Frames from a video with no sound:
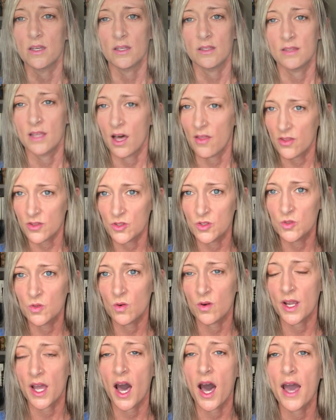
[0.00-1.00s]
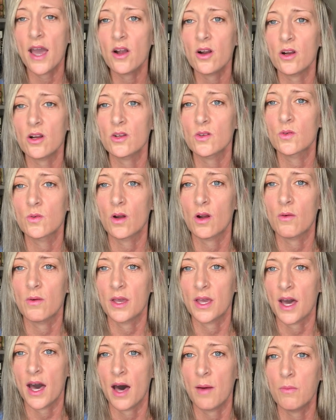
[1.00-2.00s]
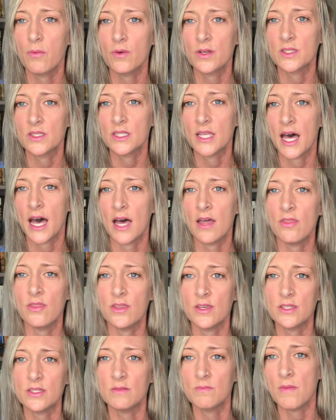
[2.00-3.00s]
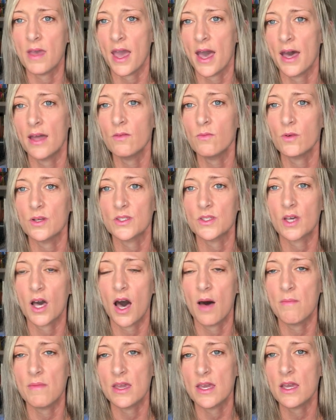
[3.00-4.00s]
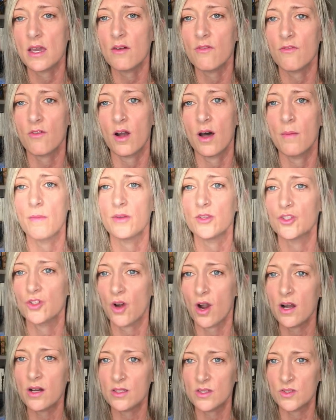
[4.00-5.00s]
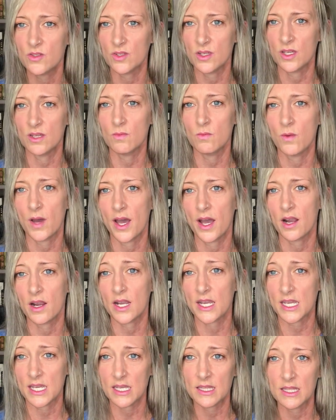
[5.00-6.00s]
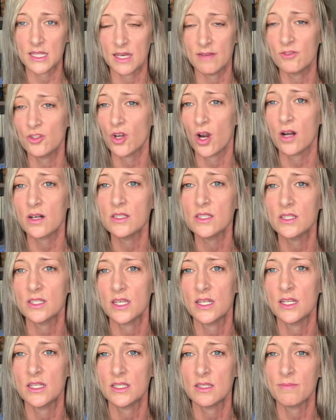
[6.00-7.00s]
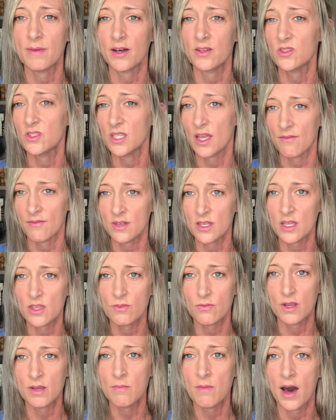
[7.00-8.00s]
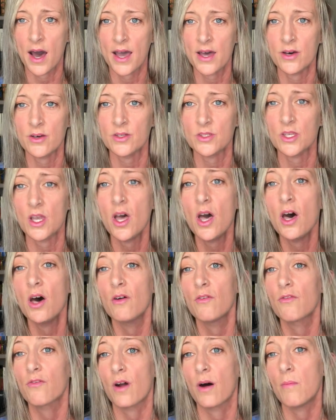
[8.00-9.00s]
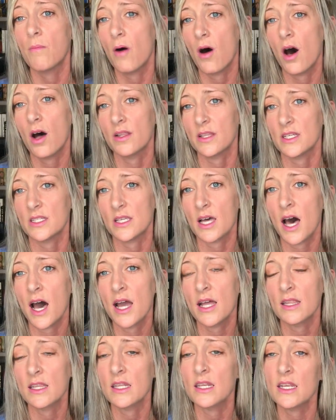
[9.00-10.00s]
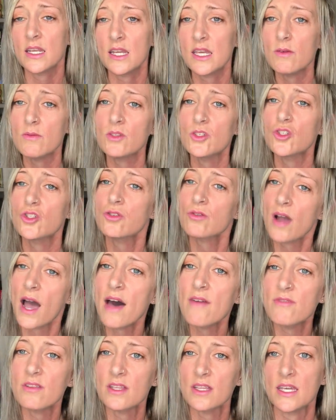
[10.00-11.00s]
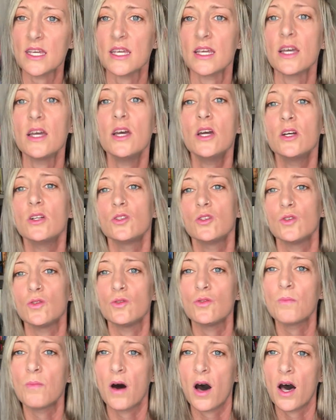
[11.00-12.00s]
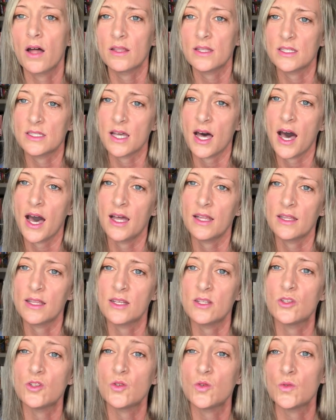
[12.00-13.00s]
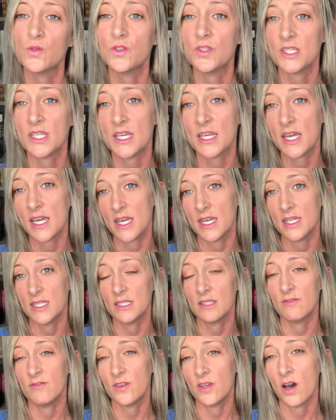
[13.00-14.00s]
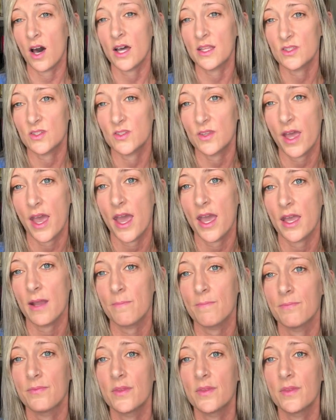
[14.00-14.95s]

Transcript: Now, the story I heard growing up was that this man was coming from Charleston, where he lived. Charleston is about 73 miles from Pawleys Island, and he was traveling to Pawleys Island to see his fiancee.